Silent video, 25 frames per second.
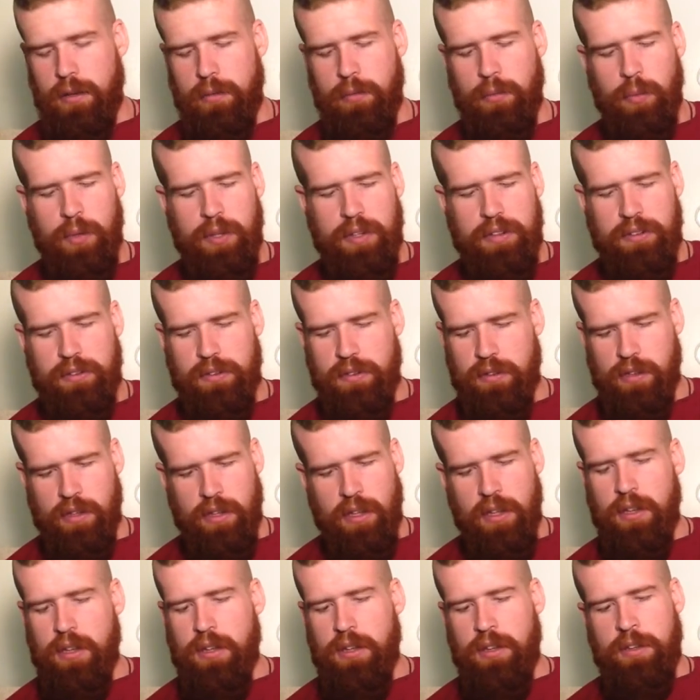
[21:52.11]
with
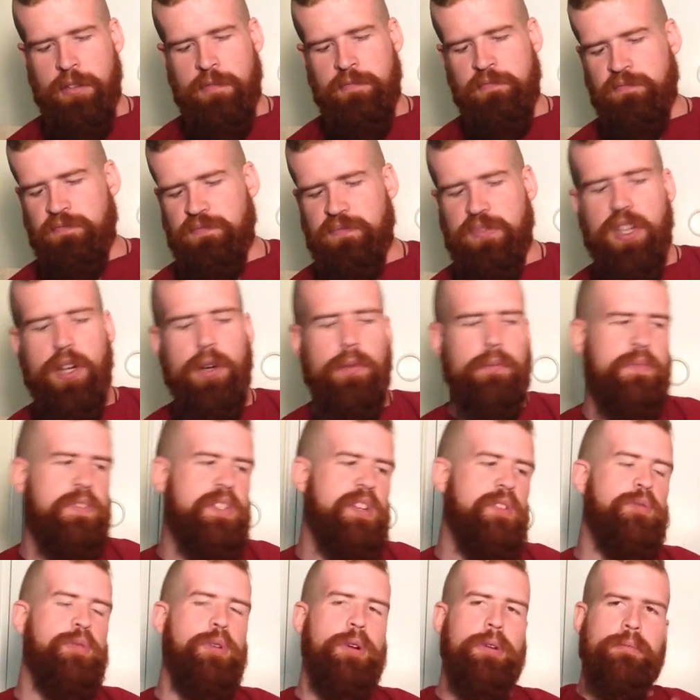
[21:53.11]

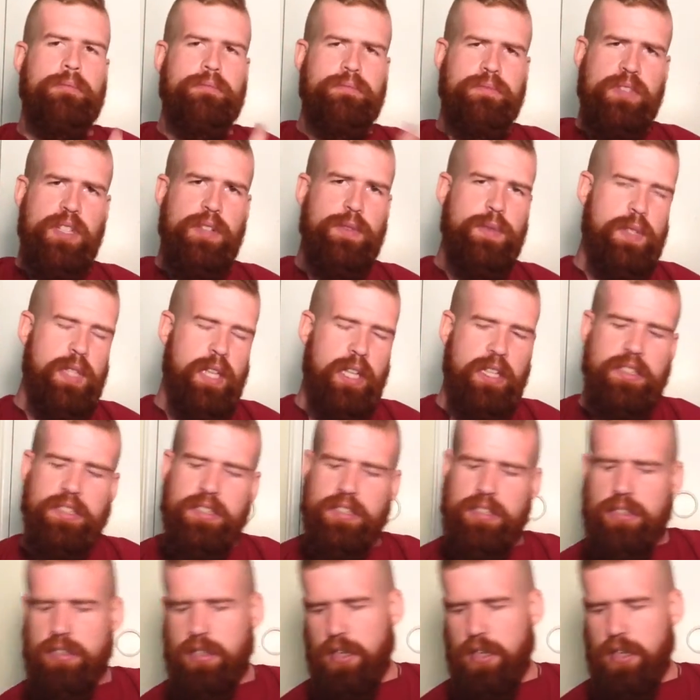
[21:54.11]
different things.